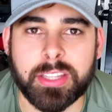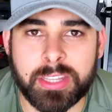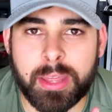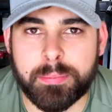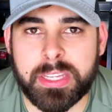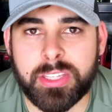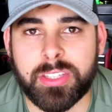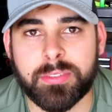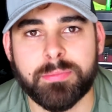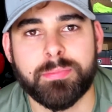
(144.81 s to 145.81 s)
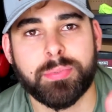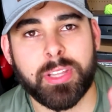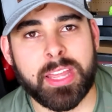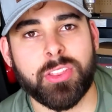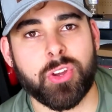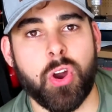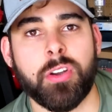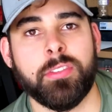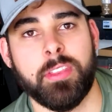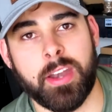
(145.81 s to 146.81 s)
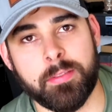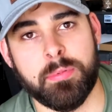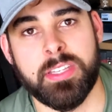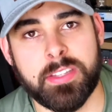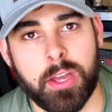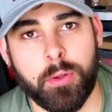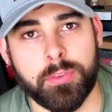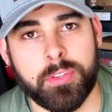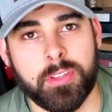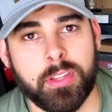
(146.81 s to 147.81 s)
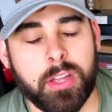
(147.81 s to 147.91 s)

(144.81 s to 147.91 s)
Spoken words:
let me play the cards that I've been dealt.